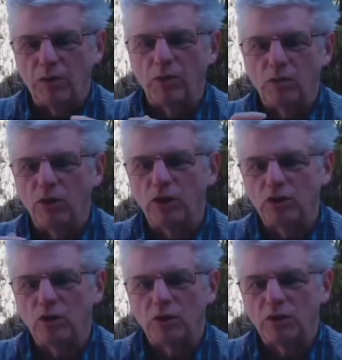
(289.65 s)
When we were running
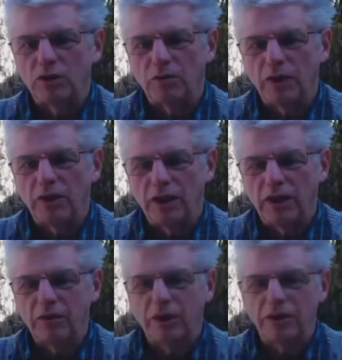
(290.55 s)
short on something, you'd
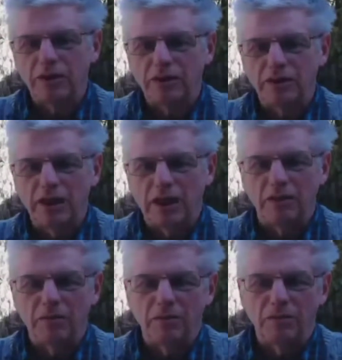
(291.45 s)
have to tell
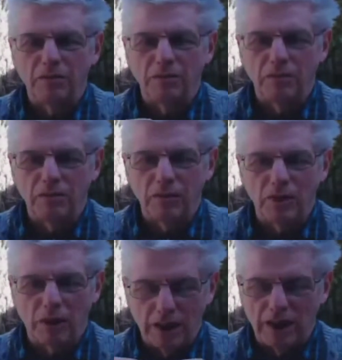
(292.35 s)
him
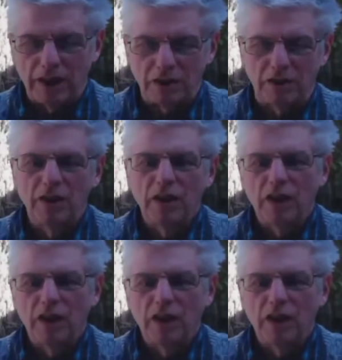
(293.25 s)
you made a list,